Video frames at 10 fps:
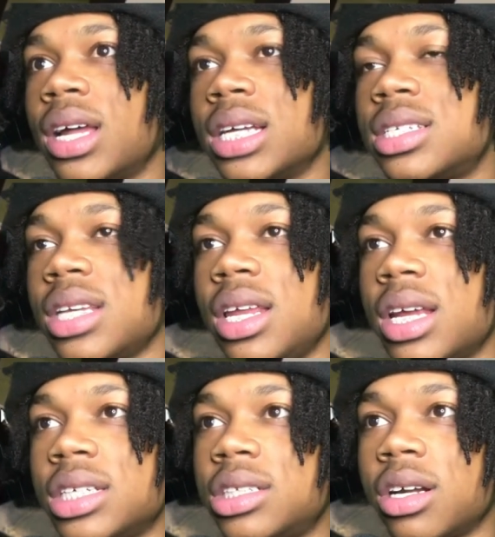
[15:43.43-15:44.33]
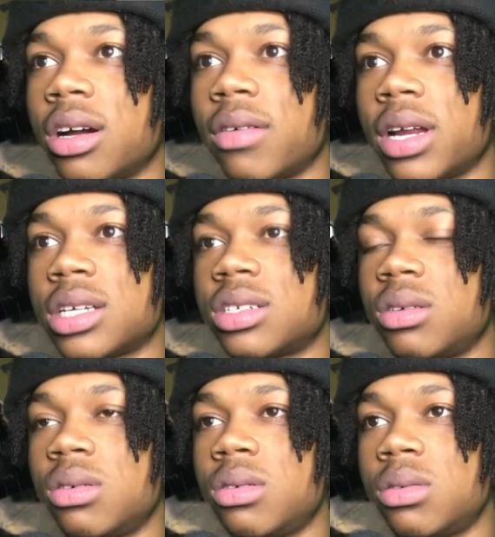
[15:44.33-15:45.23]
I've seen that shit already. I've been
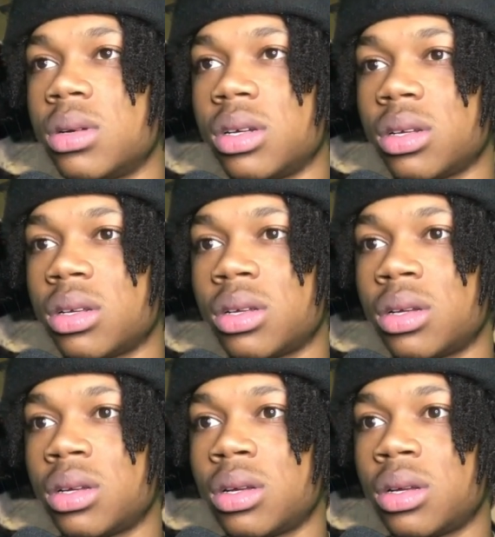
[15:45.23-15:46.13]
watching this shit from the back room.